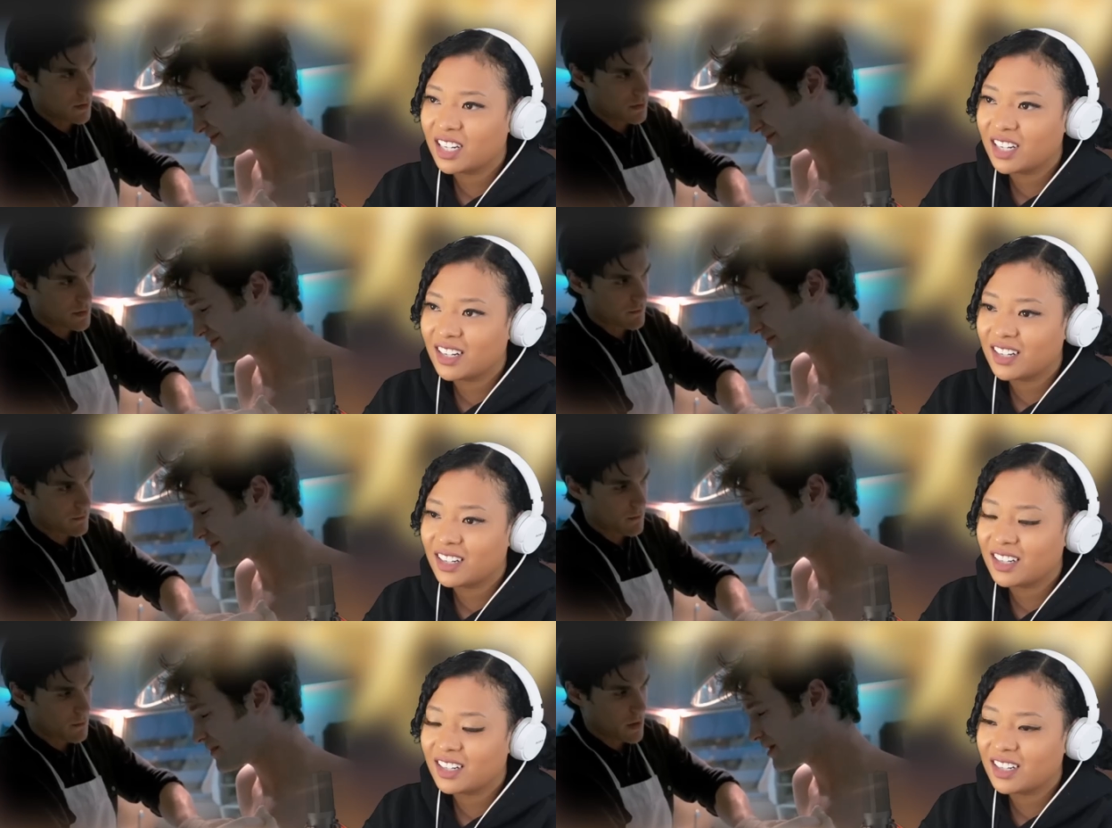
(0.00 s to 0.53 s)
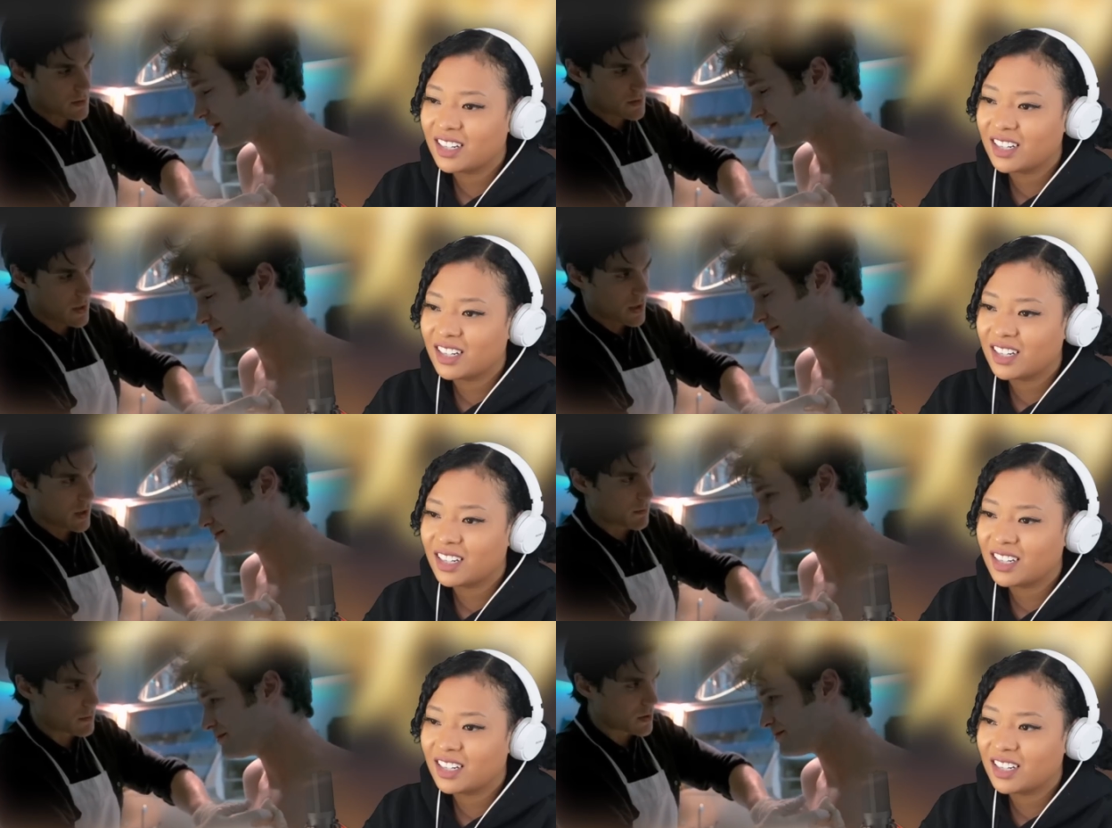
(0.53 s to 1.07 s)
Speaker 1: Emerging from that
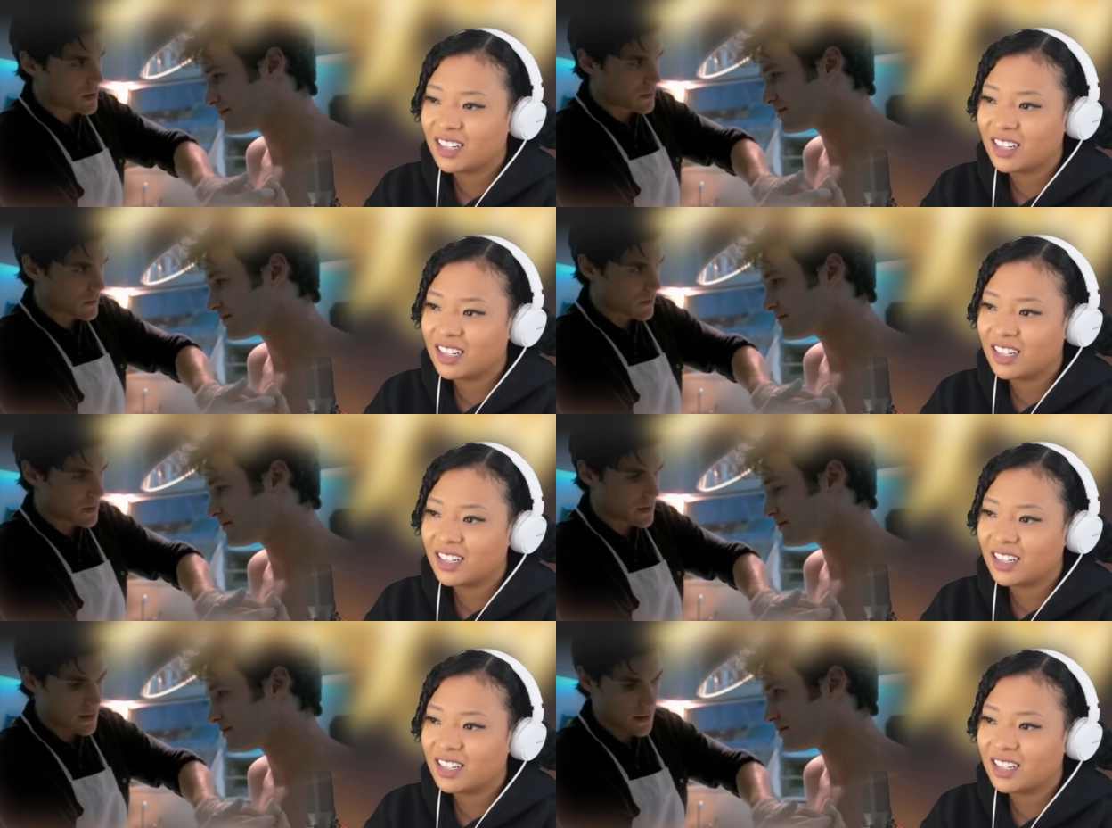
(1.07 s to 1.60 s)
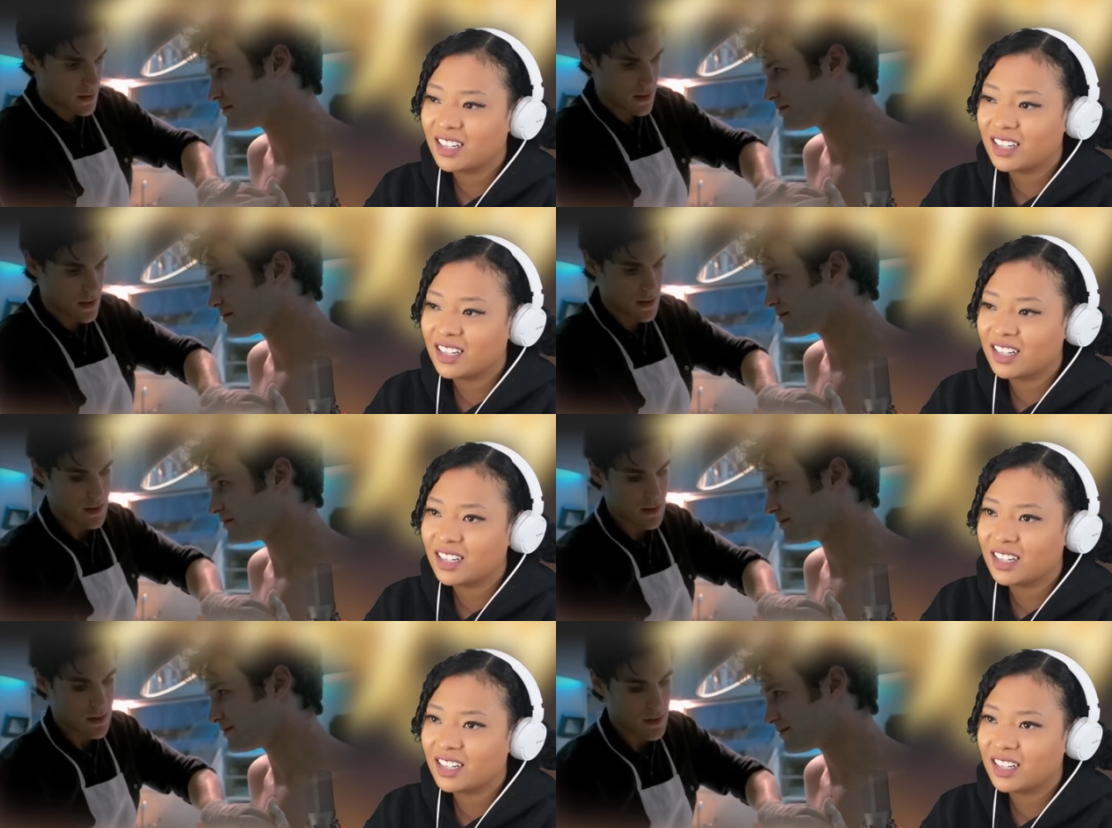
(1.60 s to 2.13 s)
state can be disorienting.
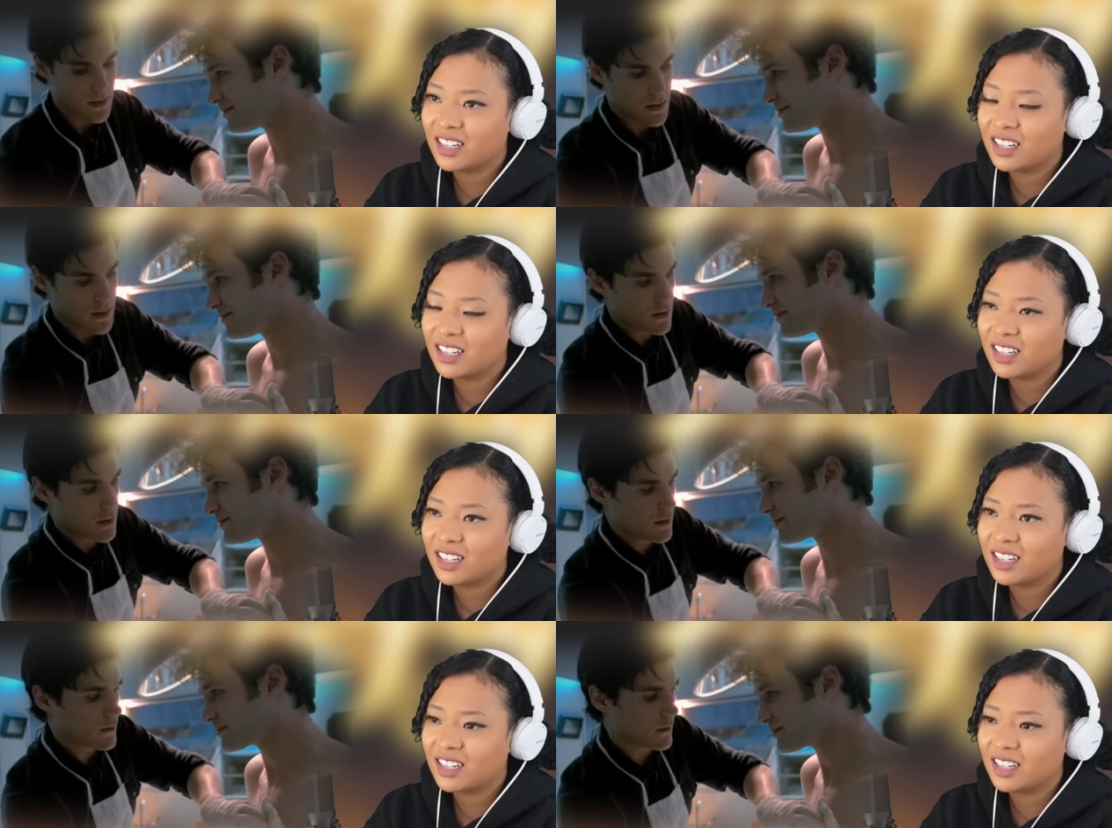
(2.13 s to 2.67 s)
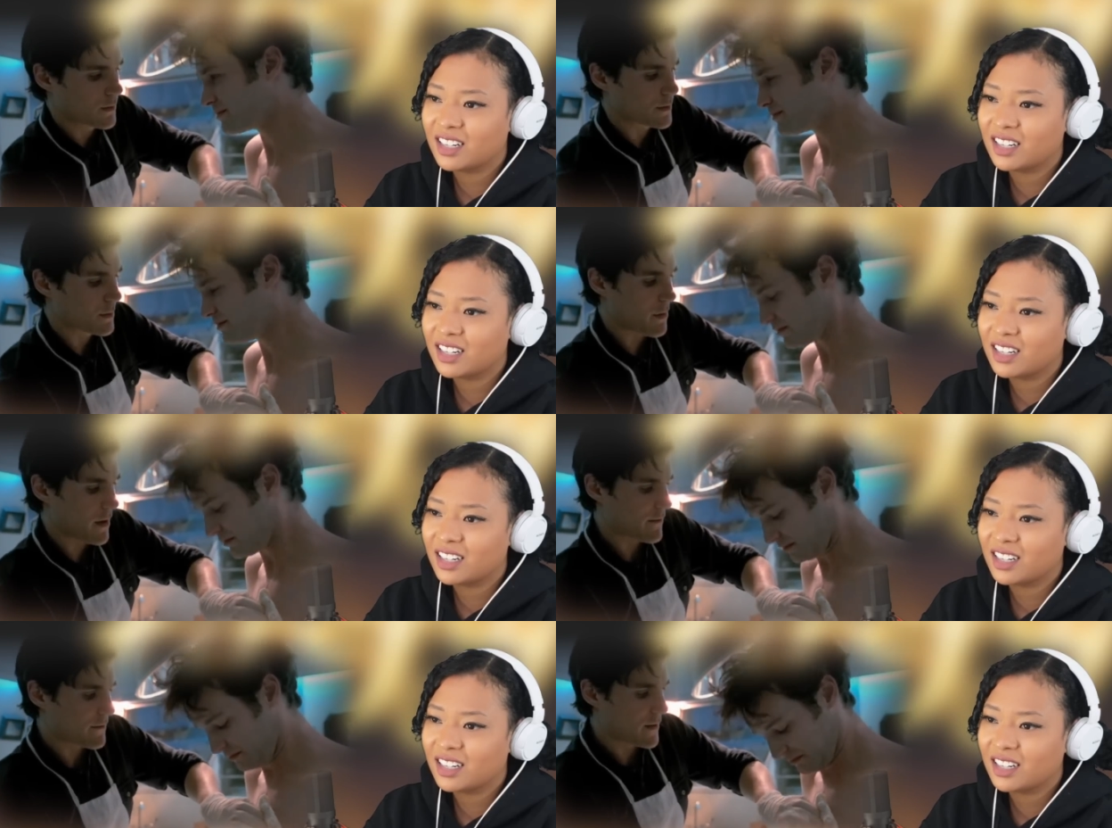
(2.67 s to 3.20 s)

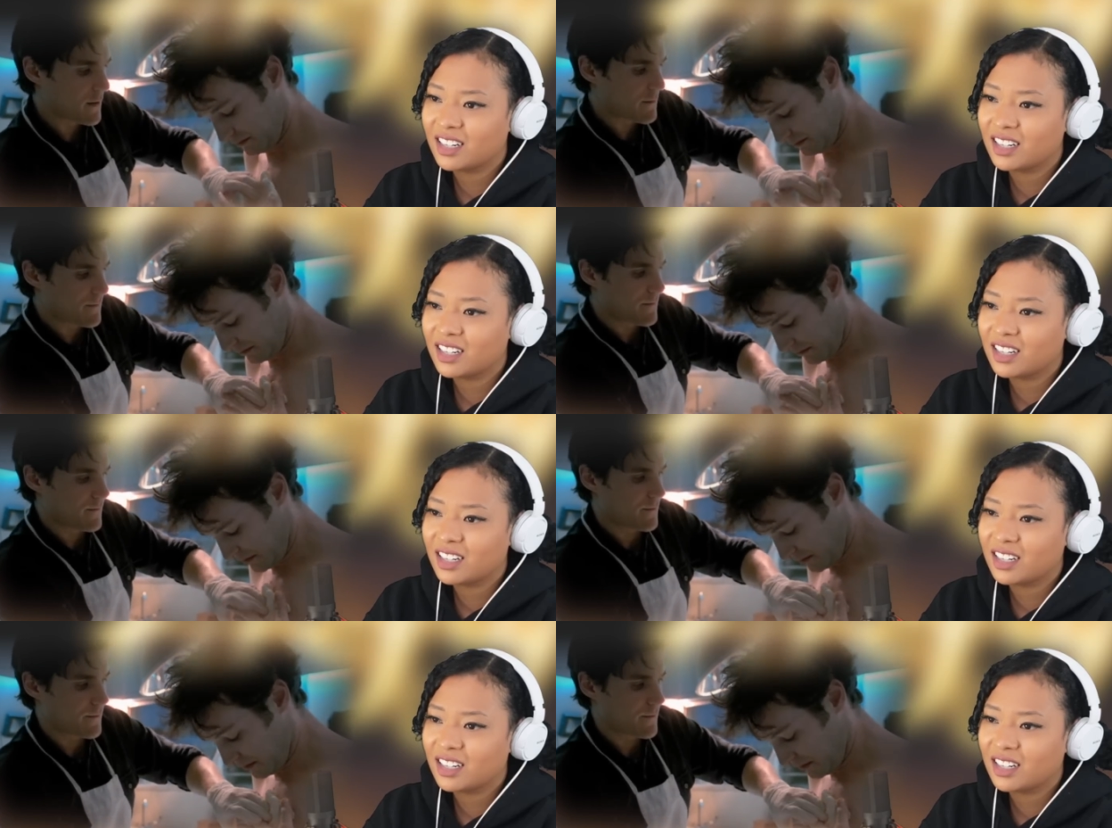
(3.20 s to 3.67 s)
Was it bifidin?